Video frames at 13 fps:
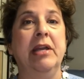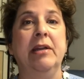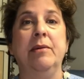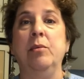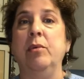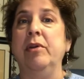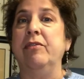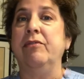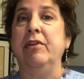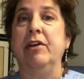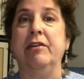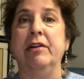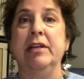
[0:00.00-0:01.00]
in with
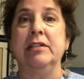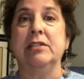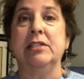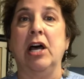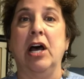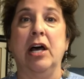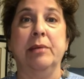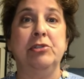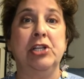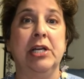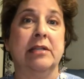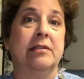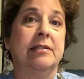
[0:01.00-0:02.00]
various
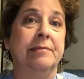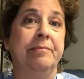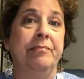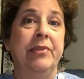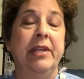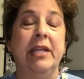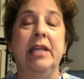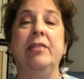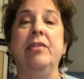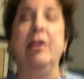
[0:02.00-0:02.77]
objects in